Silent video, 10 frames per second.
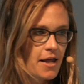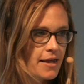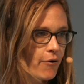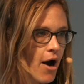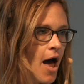
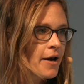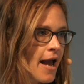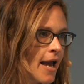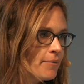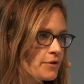They were
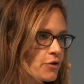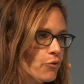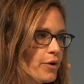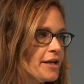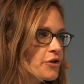unable to
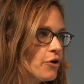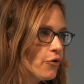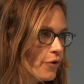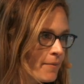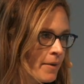reach
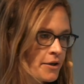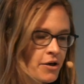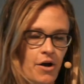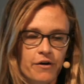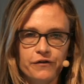agreement
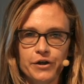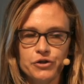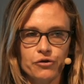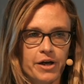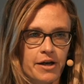for a
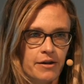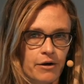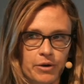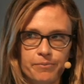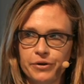treaty
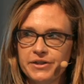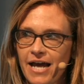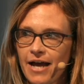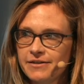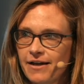that would
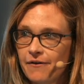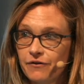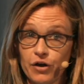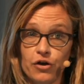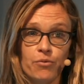protect us,
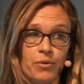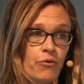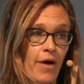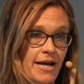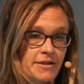the
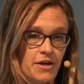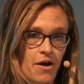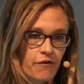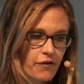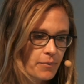human race,
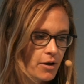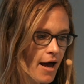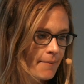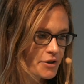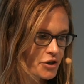from
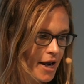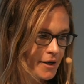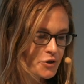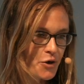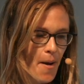climate
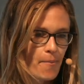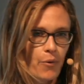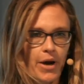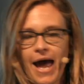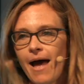change. But
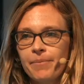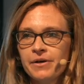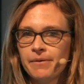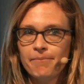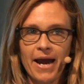what
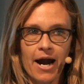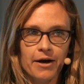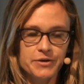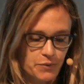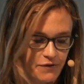happened in
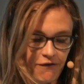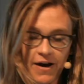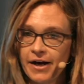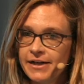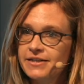Paris was
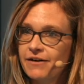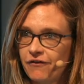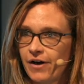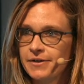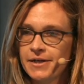very
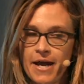different.